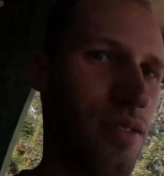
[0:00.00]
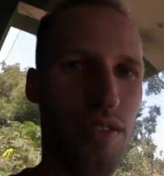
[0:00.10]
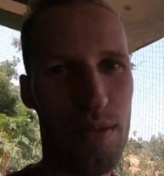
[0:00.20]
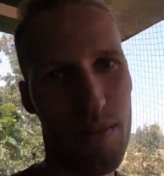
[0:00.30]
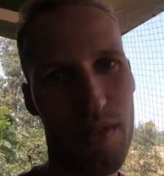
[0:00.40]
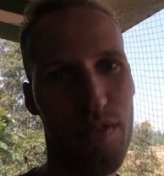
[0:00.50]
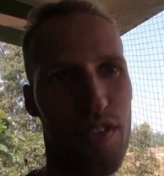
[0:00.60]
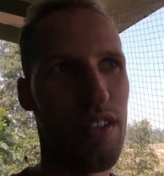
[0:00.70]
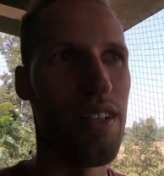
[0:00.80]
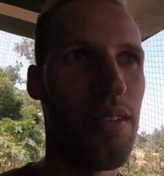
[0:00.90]
for
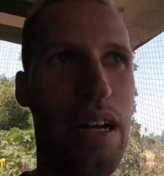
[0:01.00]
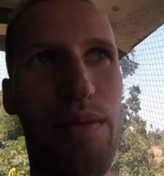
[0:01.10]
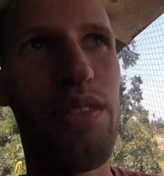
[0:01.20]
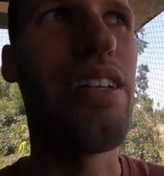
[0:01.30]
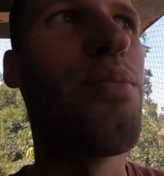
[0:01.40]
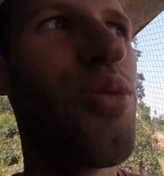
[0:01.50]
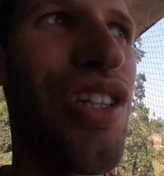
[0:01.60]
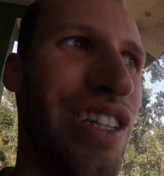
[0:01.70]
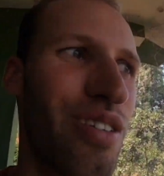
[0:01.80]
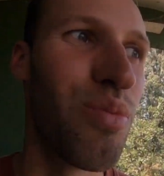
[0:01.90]
the I will say the
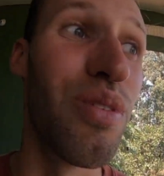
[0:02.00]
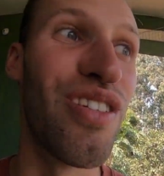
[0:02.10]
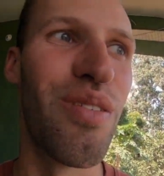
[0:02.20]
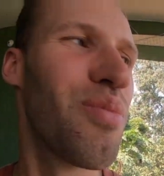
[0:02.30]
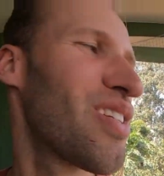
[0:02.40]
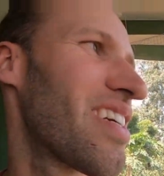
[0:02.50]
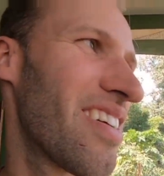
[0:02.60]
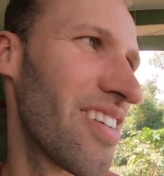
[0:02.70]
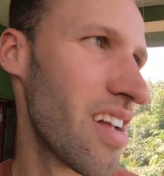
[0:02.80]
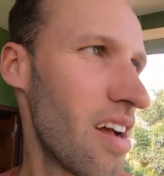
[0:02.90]
mosquitoes, but it's not
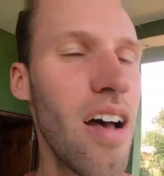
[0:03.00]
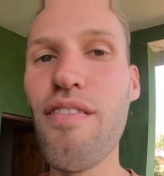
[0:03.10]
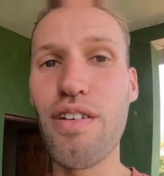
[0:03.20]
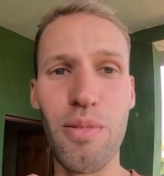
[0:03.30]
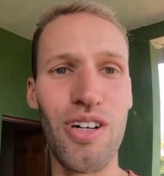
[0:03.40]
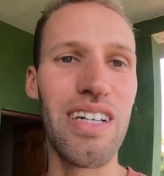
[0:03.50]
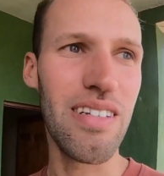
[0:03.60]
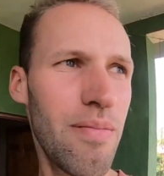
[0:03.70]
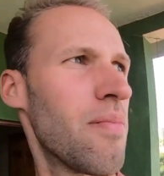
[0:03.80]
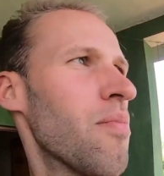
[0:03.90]
mosquitoes, for the
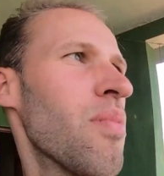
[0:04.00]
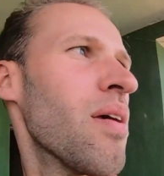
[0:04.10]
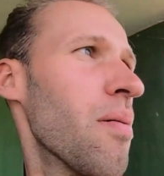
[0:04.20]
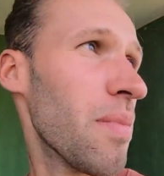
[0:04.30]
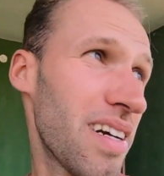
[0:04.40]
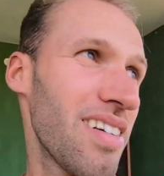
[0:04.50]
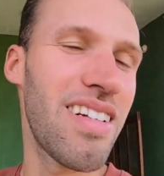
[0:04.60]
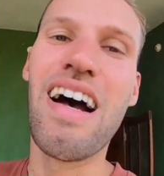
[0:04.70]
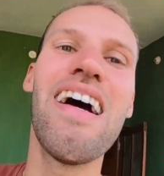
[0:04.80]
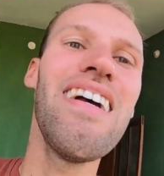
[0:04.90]
monkeys, because
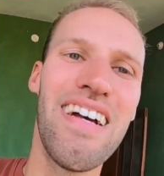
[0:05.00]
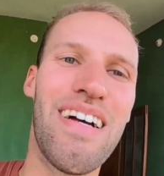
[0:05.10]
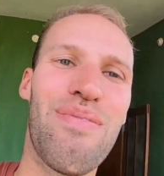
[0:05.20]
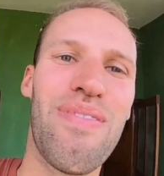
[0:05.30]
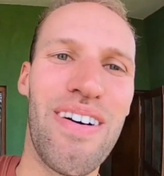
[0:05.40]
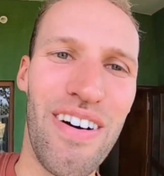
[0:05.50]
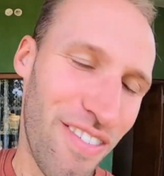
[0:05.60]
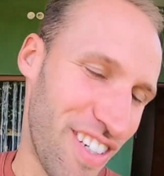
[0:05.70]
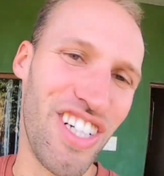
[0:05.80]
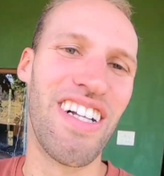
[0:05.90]
I am
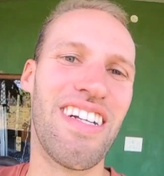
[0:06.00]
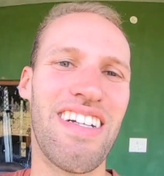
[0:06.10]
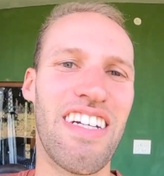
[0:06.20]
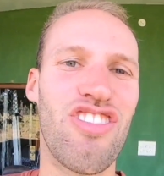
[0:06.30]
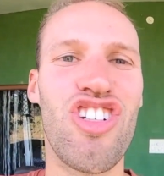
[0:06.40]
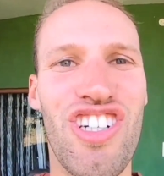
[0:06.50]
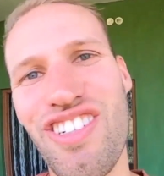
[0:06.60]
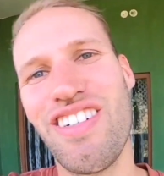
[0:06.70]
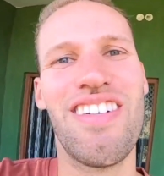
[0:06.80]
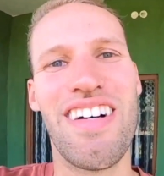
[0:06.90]
officially in the
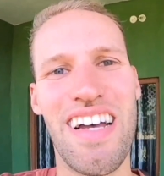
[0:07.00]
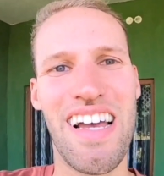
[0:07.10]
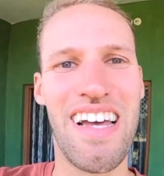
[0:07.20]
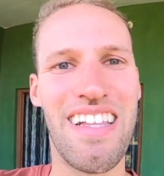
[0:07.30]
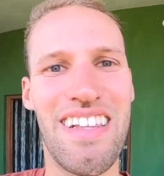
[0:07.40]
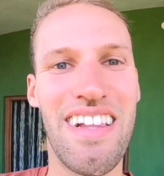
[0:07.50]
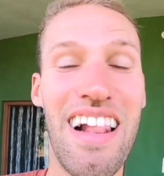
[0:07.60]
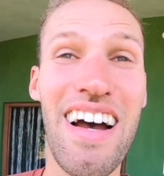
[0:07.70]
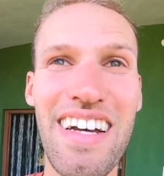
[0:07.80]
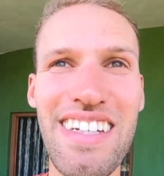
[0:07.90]
jungle and the
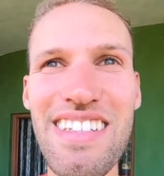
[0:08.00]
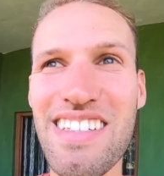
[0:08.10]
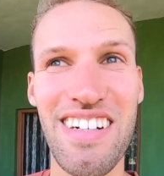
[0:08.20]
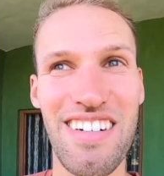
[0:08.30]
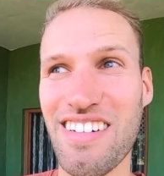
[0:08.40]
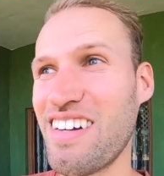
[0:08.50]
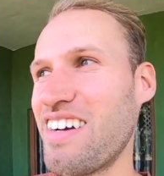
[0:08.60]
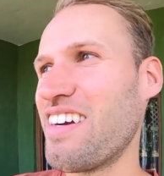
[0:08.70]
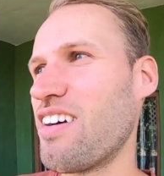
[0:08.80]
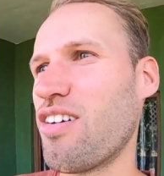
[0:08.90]
lions or
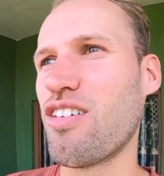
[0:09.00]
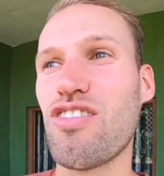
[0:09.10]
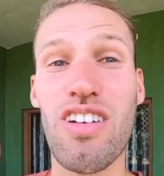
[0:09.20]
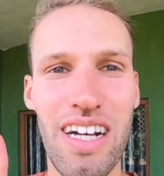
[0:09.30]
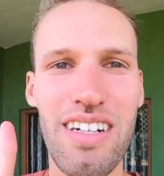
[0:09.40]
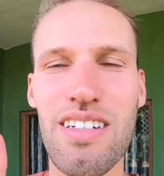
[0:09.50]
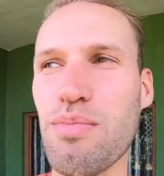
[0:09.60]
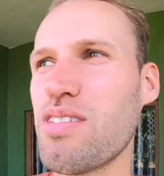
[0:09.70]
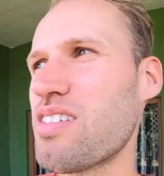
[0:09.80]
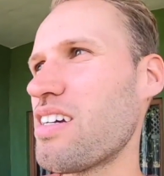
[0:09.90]
tigers I
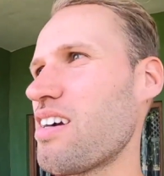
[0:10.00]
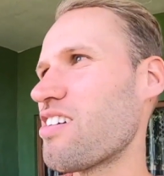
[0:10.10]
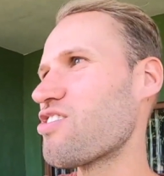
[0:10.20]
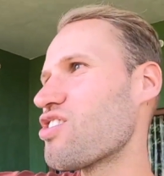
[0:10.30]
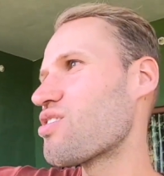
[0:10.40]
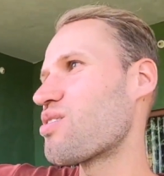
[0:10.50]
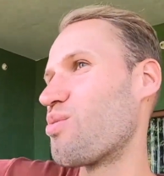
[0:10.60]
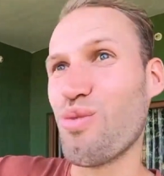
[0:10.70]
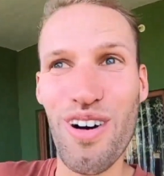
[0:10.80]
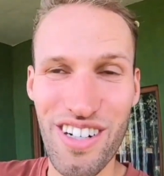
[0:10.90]
must say are just
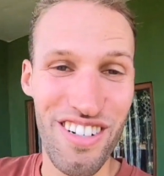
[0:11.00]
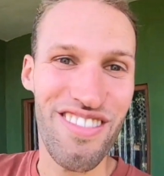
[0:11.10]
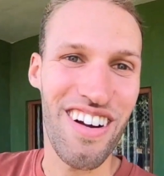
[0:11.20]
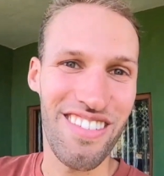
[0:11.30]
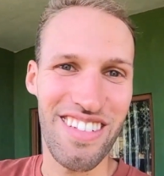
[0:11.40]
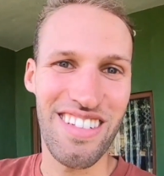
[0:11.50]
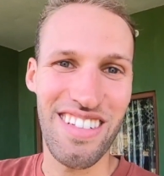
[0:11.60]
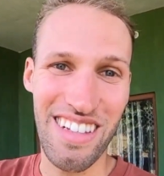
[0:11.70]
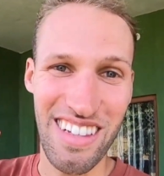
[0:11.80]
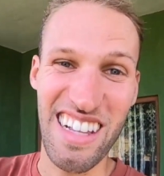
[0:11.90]
walking around
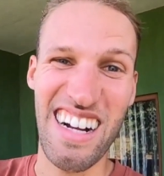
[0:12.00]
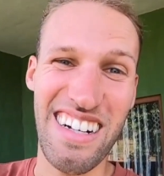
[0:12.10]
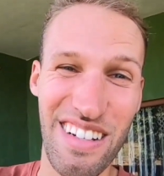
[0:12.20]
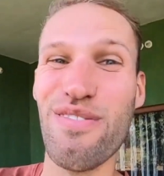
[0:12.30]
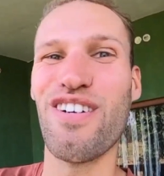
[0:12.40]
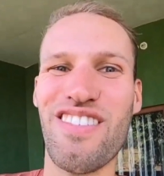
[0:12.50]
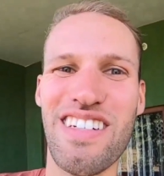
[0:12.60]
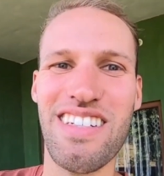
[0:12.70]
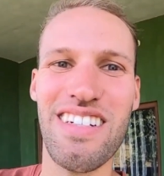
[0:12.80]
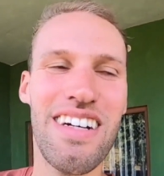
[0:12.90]
there in the
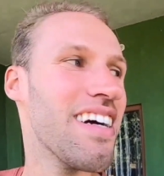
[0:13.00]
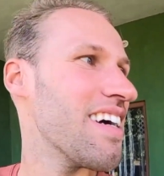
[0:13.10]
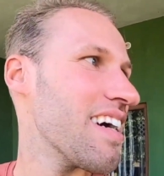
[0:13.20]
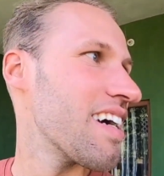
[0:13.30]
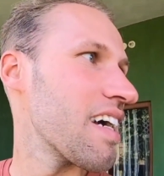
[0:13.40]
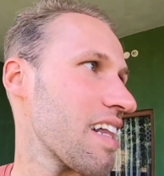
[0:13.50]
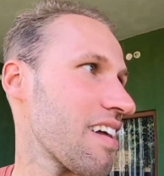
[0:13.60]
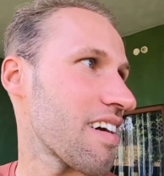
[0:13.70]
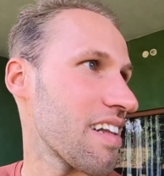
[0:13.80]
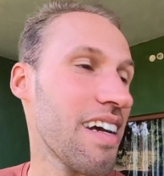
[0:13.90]
forest, and
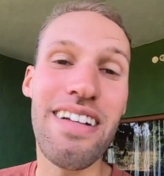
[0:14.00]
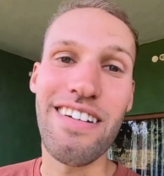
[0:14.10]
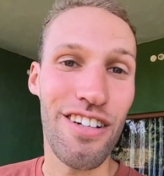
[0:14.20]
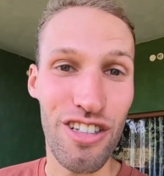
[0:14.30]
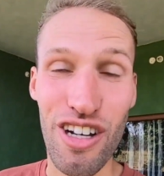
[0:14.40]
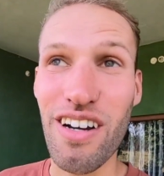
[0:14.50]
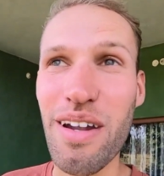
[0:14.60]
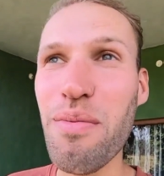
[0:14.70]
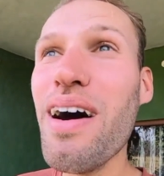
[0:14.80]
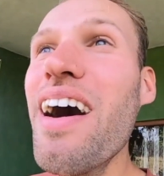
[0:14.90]
luckily I did not saw
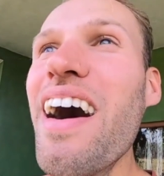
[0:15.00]
them.